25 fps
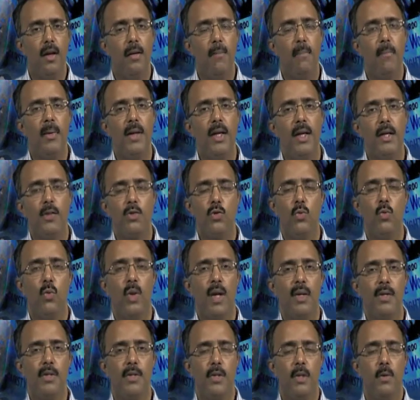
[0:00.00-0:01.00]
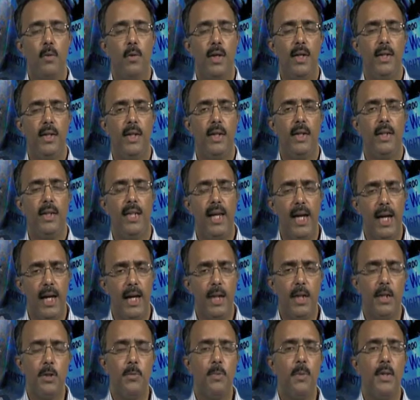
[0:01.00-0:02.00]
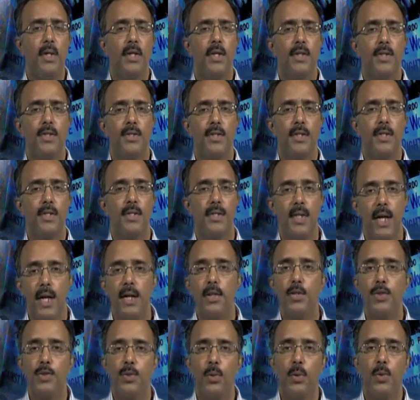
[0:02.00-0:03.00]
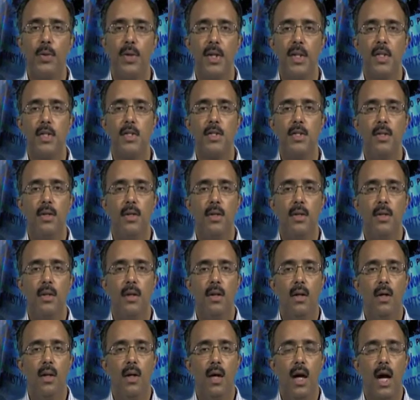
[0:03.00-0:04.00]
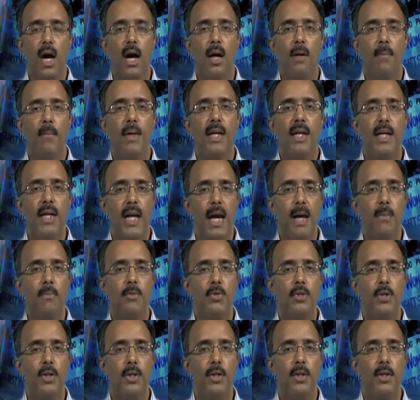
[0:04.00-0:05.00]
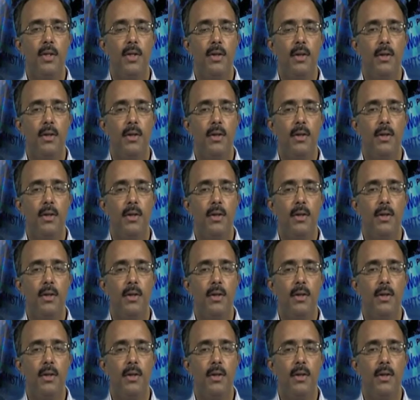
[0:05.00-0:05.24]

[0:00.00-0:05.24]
began to wonder whether their experiences, their stories, are being captured